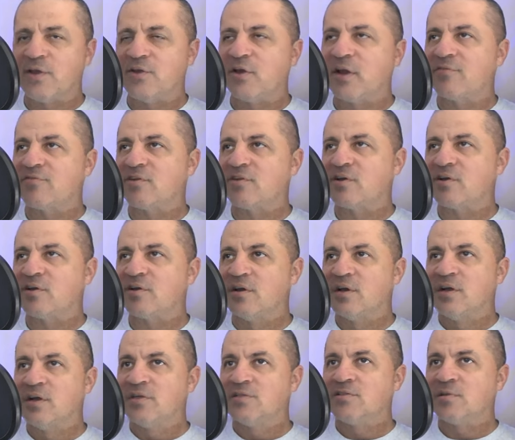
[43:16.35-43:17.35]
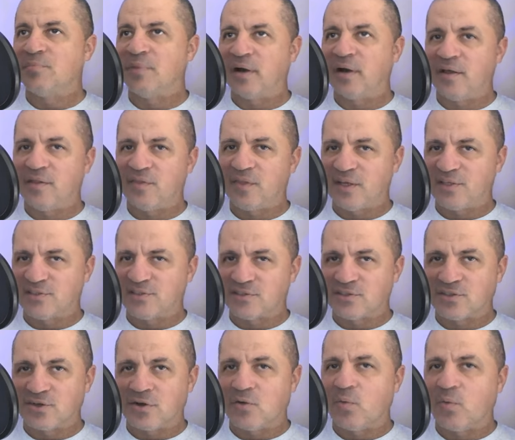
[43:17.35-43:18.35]
You have to, to button things a
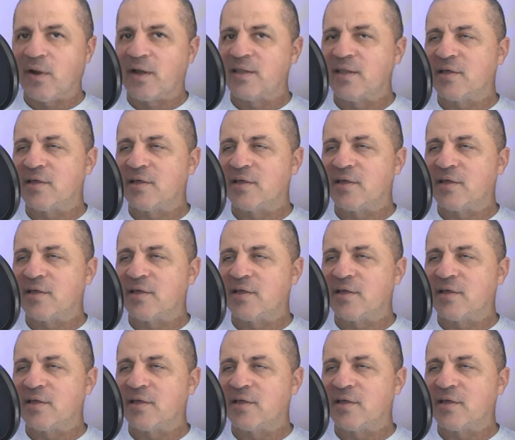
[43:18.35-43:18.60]
certain way.